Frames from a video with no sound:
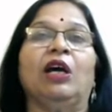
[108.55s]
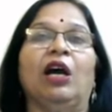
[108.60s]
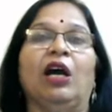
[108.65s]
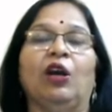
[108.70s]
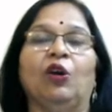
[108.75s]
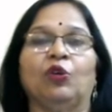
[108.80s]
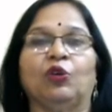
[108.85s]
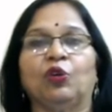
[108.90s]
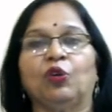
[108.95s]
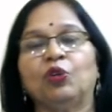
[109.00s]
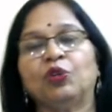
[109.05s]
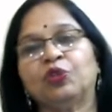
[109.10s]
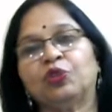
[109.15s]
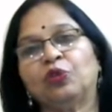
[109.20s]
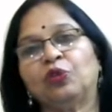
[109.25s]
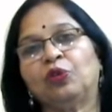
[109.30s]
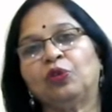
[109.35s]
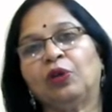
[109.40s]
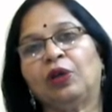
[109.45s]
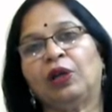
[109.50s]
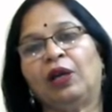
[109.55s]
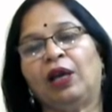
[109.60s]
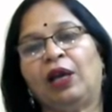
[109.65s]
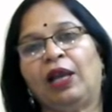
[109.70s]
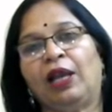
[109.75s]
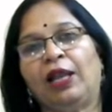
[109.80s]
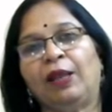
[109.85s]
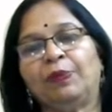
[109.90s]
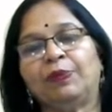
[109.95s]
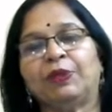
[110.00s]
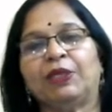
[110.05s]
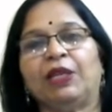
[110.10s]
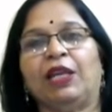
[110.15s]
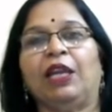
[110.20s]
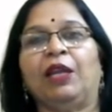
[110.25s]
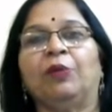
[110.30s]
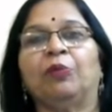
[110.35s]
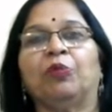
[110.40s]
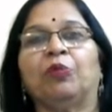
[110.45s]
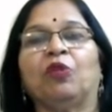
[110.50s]
It also helps
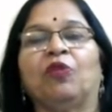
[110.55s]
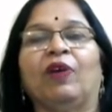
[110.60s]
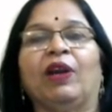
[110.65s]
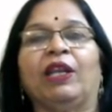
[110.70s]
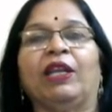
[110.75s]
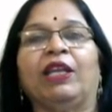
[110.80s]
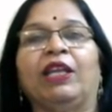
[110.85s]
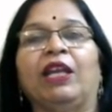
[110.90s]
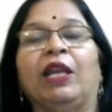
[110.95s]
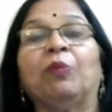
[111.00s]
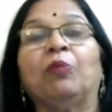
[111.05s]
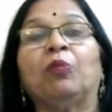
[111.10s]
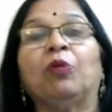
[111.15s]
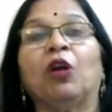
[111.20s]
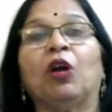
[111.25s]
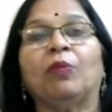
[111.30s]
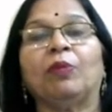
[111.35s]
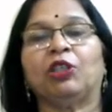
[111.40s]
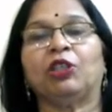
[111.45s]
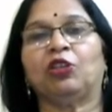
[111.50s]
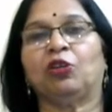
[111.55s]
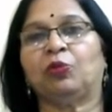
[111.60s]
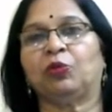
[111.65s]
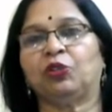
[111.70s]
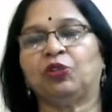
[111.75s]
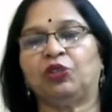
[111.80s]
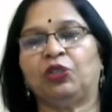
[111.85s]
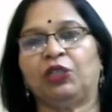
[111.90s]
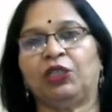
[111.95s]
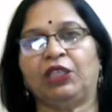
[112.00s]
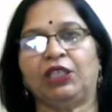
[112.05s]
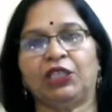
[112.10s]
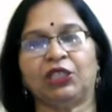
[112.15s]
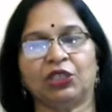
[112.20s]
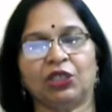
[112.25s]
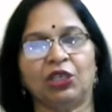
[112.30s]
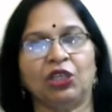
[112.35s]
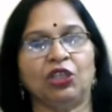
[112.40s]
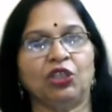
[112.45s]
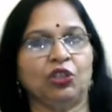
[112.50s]
in providing employment
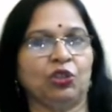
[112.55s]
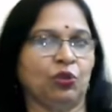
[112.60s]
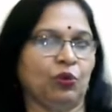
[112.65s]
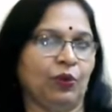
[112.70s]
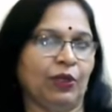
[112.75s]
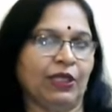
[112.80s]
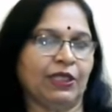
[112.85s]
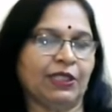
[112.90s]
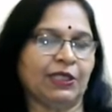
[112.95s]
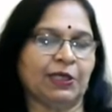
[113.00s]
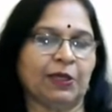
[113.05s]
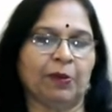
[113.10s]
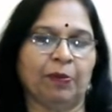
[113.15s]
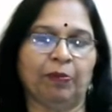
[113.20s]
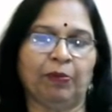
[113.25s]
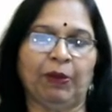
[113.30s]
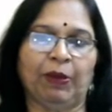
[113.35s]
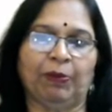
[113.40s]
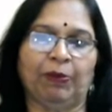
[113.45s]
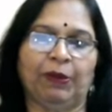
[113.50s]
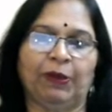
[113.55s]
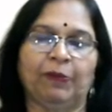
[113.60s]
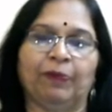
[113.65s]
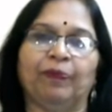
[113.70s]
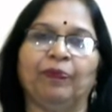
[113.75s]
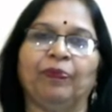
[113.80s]
opportunities to its people.